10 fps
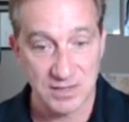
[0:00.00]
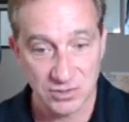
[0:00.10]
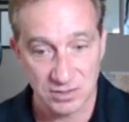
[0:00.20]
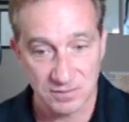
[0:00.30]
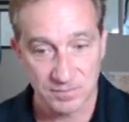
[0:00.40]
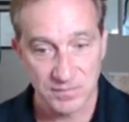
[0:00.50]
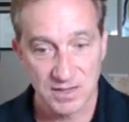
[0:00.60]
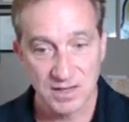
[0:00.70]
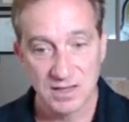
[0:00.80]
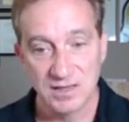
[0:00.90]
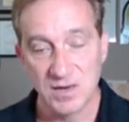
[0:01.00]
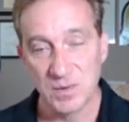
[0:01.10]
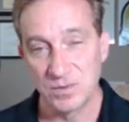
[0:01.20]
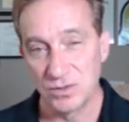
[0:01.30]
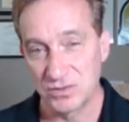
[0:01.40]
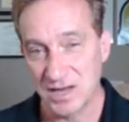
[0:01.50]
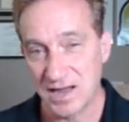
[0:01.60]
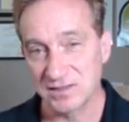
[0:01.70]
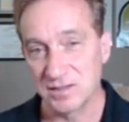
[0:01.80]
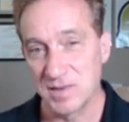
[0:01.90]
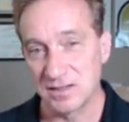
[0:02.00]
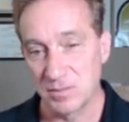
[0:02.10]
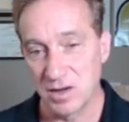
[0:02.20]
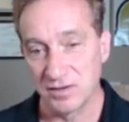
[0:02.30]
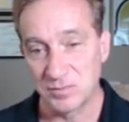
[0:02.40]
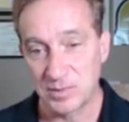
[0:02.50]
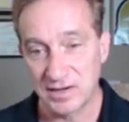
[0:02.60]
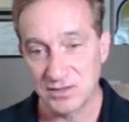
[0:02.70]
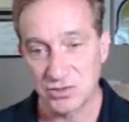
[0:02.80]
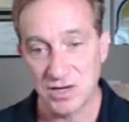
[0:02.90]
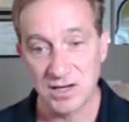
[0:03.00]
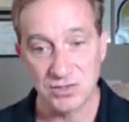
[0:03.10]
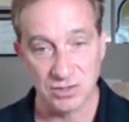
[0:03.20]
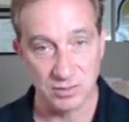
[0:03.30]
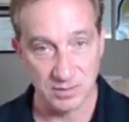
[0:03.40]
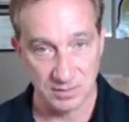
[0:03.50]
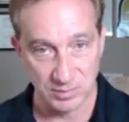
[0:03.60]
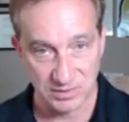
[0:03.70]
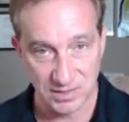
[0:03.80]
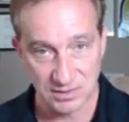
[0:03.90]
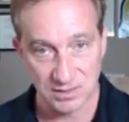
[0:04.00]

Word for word: that we would use to estimate the bond's price change, either in percentage or